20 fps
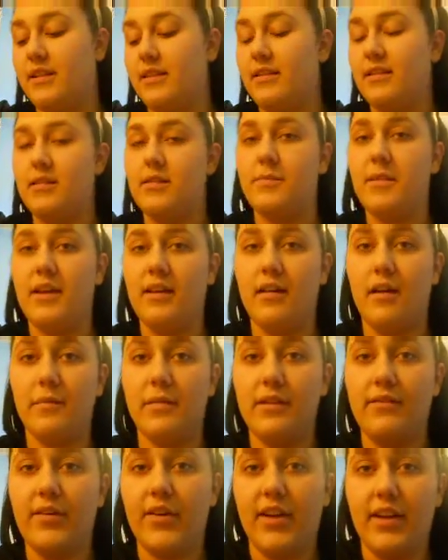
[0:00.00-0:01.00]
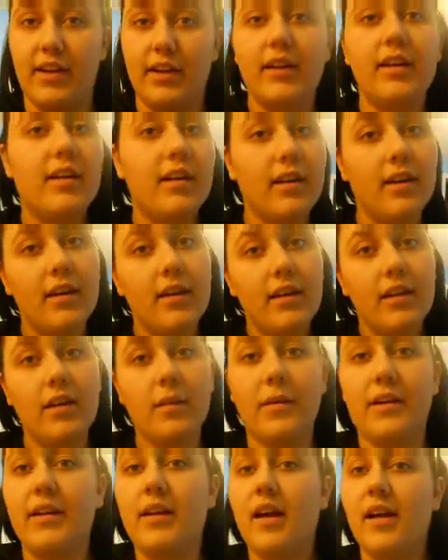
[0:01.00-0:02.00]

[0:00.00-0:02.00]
and this may not be very, you may